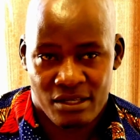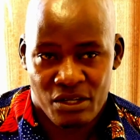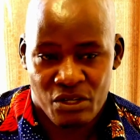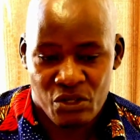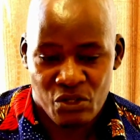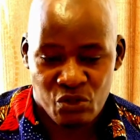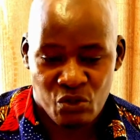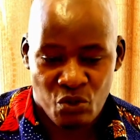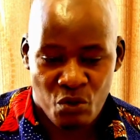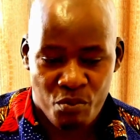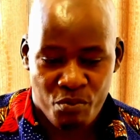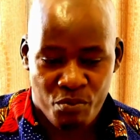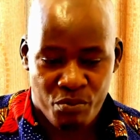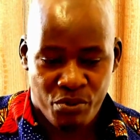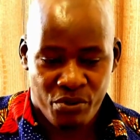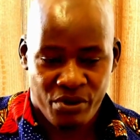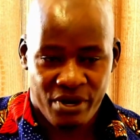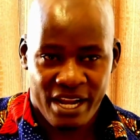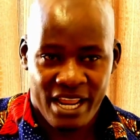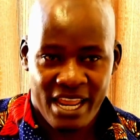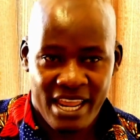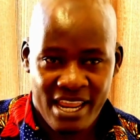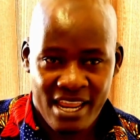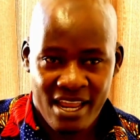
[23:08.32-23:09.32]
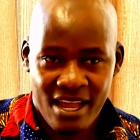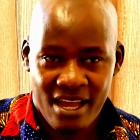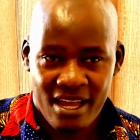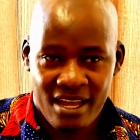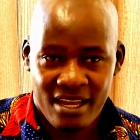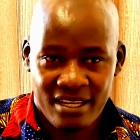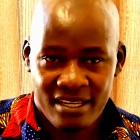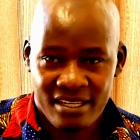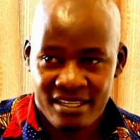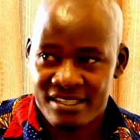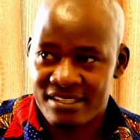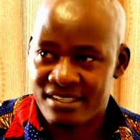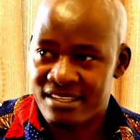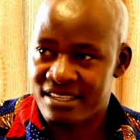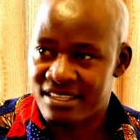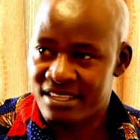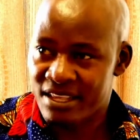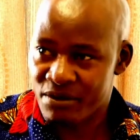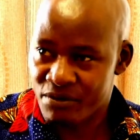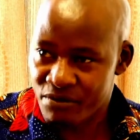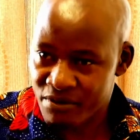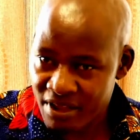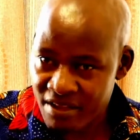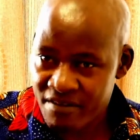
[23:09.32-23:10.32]
So prayer is in
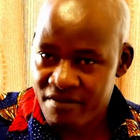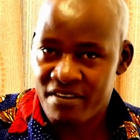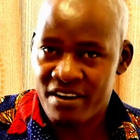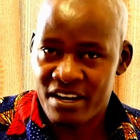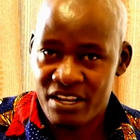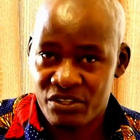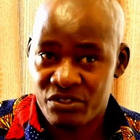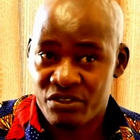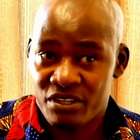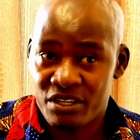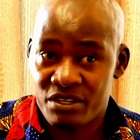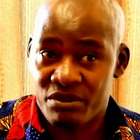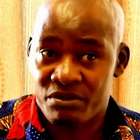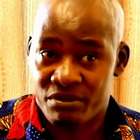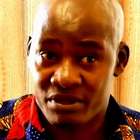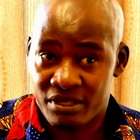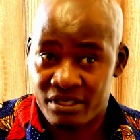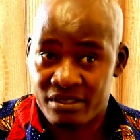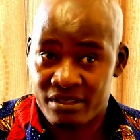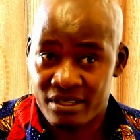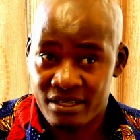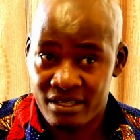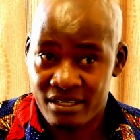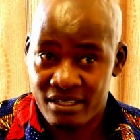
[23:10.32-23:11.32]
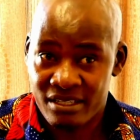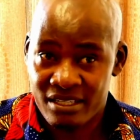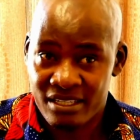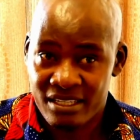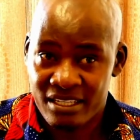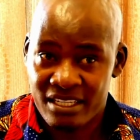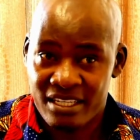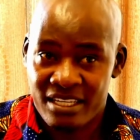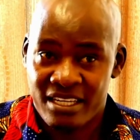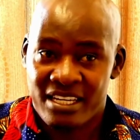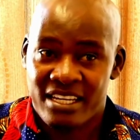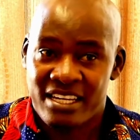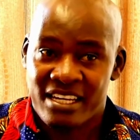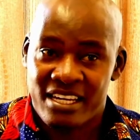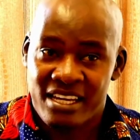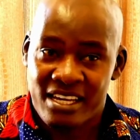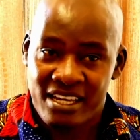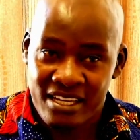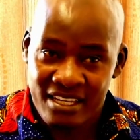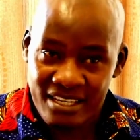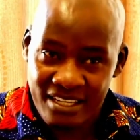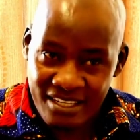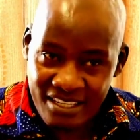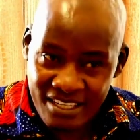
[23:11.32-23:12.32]
the revelation equation.
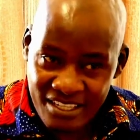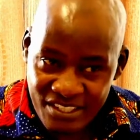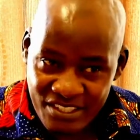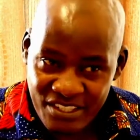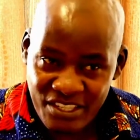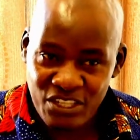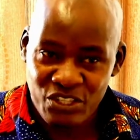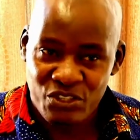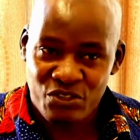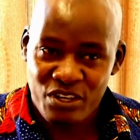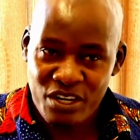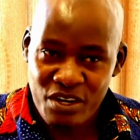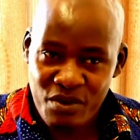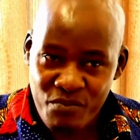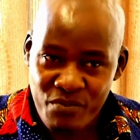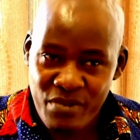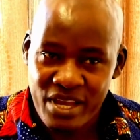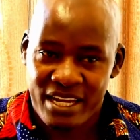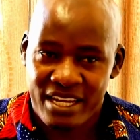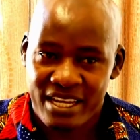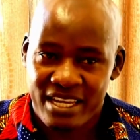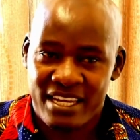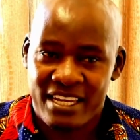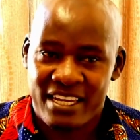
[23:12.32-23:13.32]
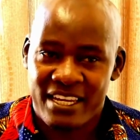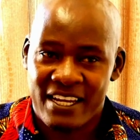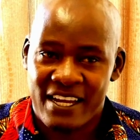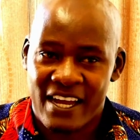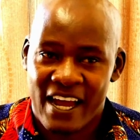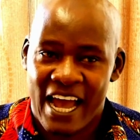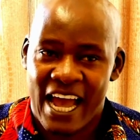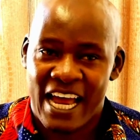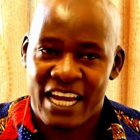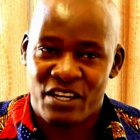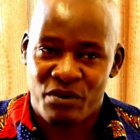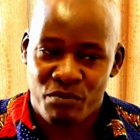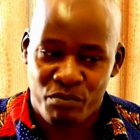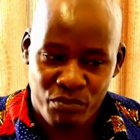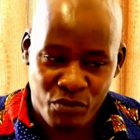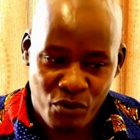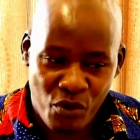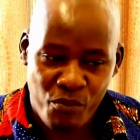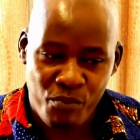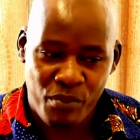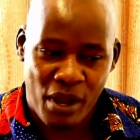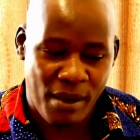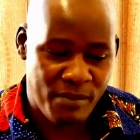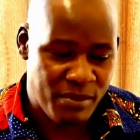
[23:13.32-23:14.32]
Decision making and
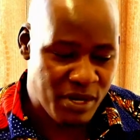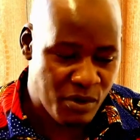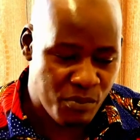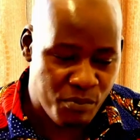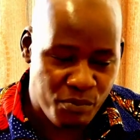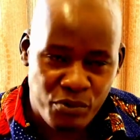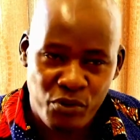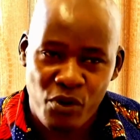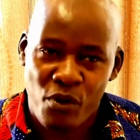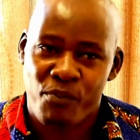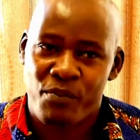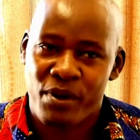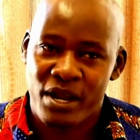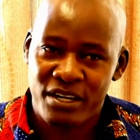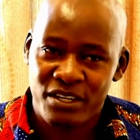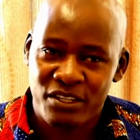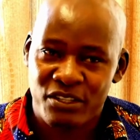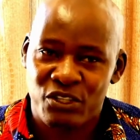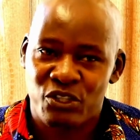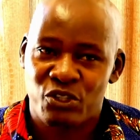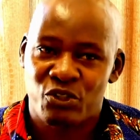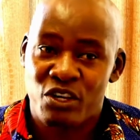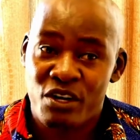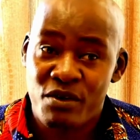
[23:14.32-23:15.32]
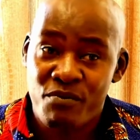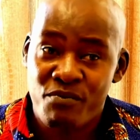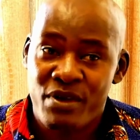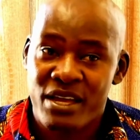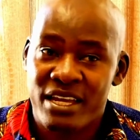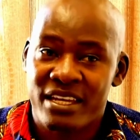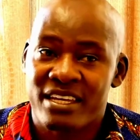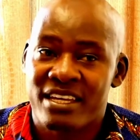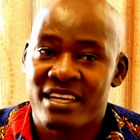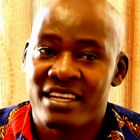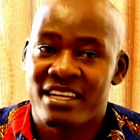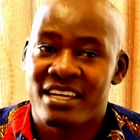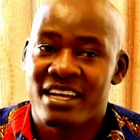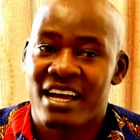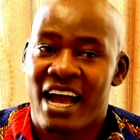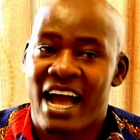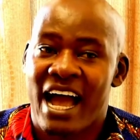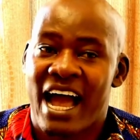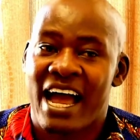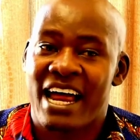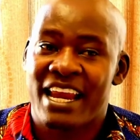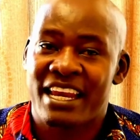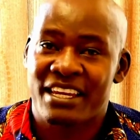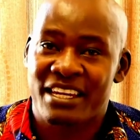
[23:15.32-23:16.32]
proper decision making
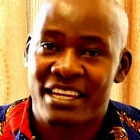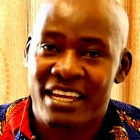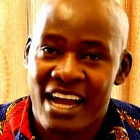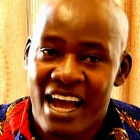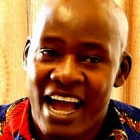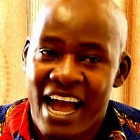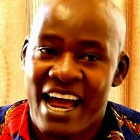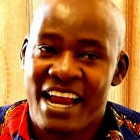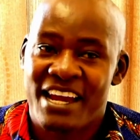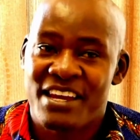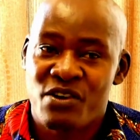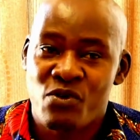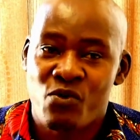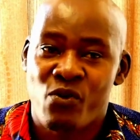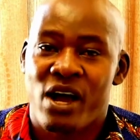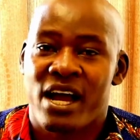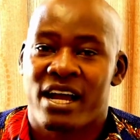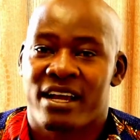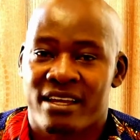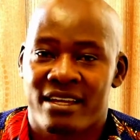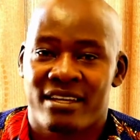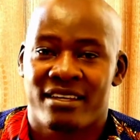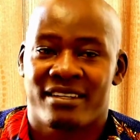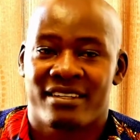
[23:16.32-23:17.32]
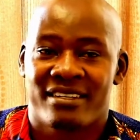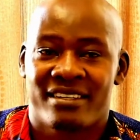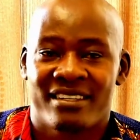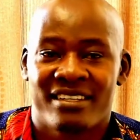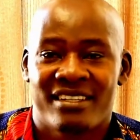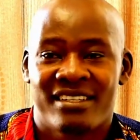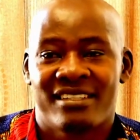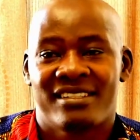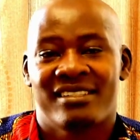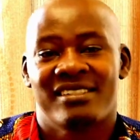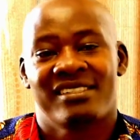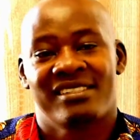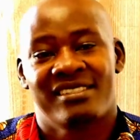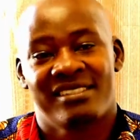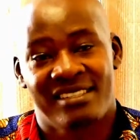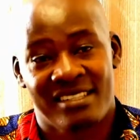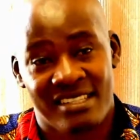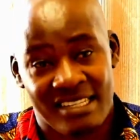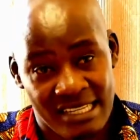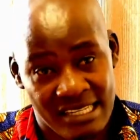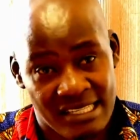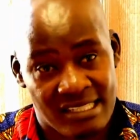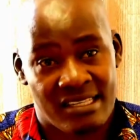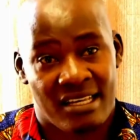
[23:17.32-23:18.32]
and hard working is
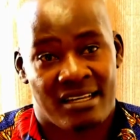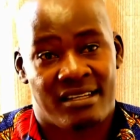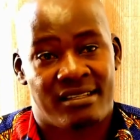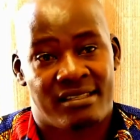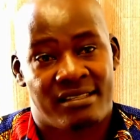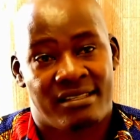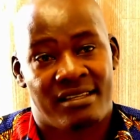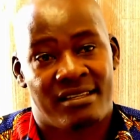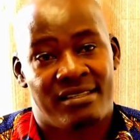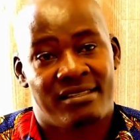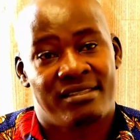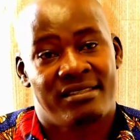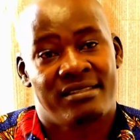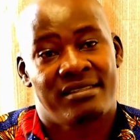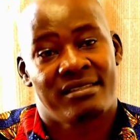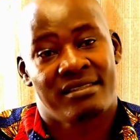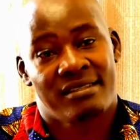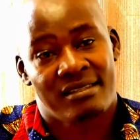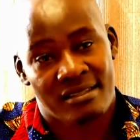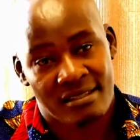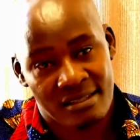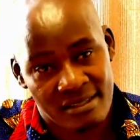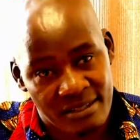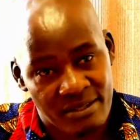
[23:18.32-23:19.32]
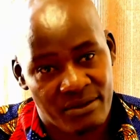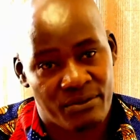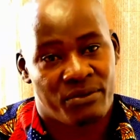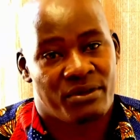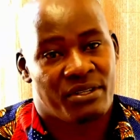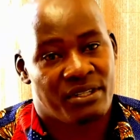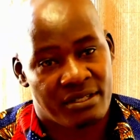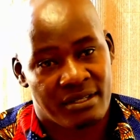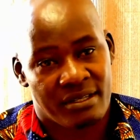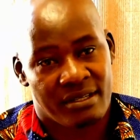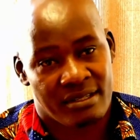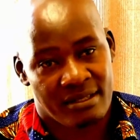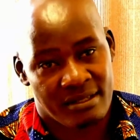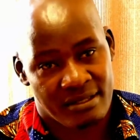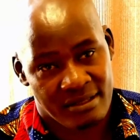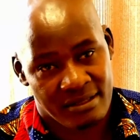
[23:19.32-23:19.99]
in the success equation.